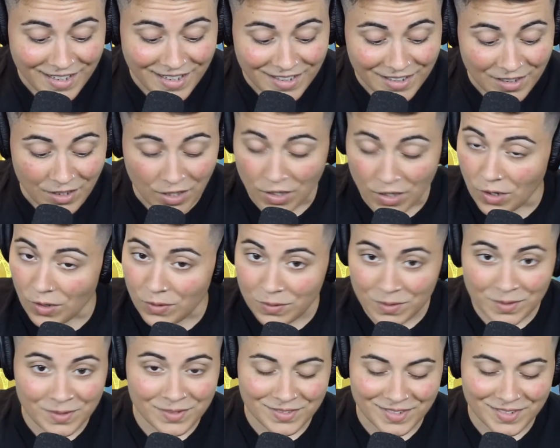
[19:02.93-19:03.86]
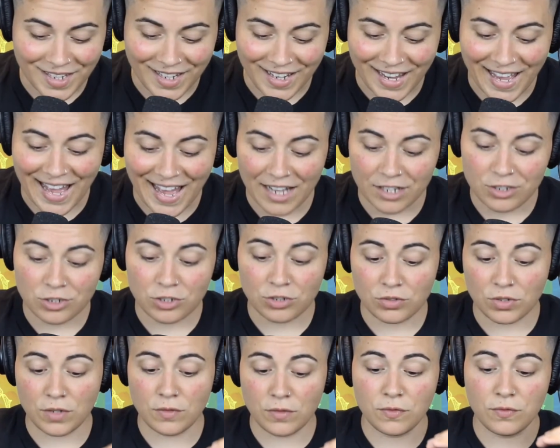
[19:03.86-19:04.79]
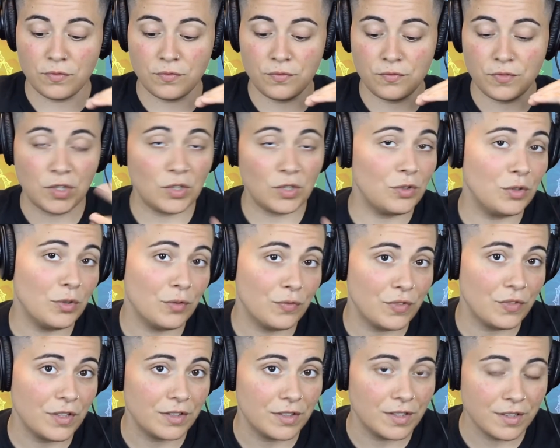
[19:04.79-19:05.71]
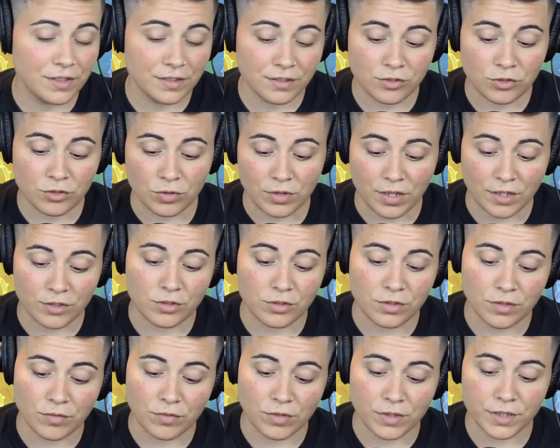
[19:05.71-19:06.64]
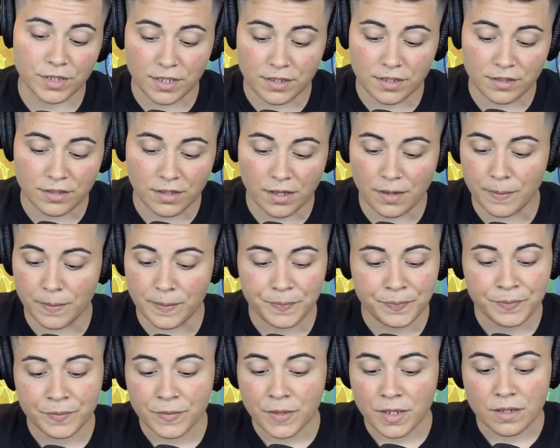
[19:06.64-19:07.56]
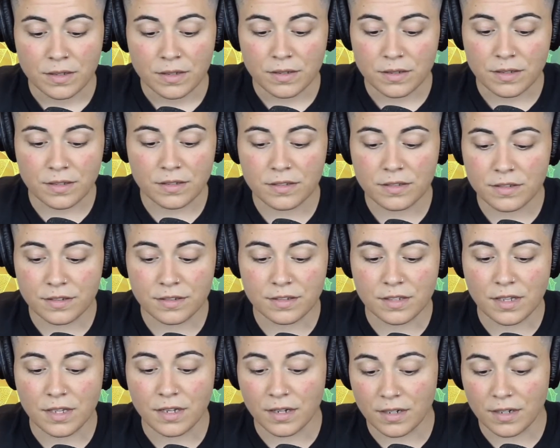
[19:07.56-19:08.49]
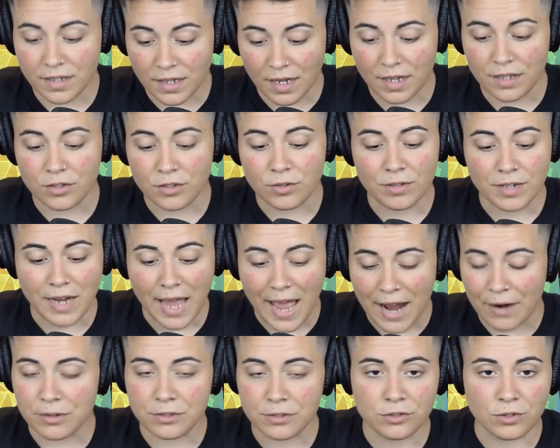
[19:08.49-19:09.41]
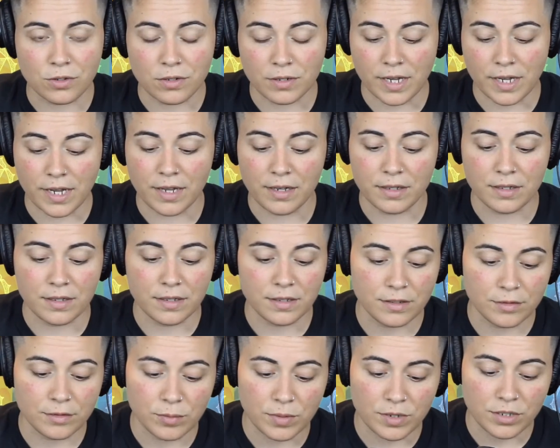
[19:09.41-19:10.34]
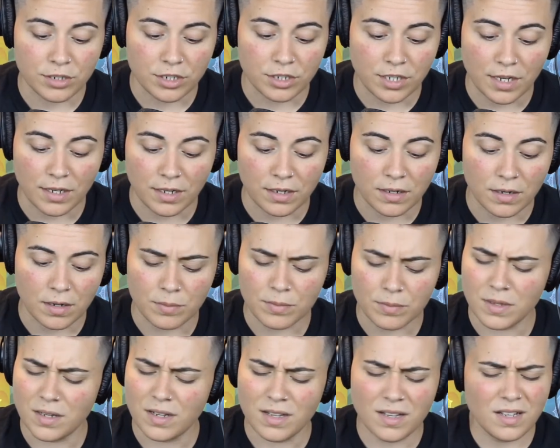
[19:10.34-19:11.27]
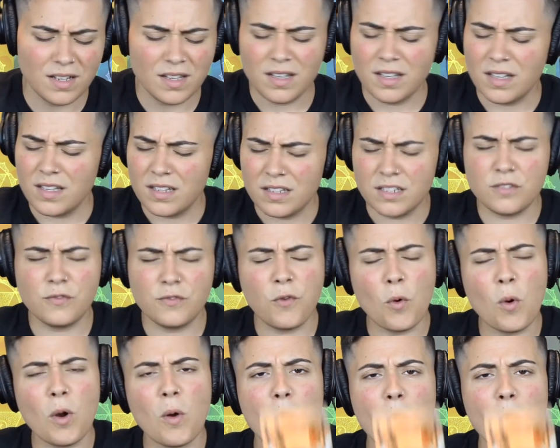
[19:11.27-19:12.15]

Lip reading: like actually feel your feelings so that you can release them. This is, again, you're an aerosol can that has been shaken up. This 4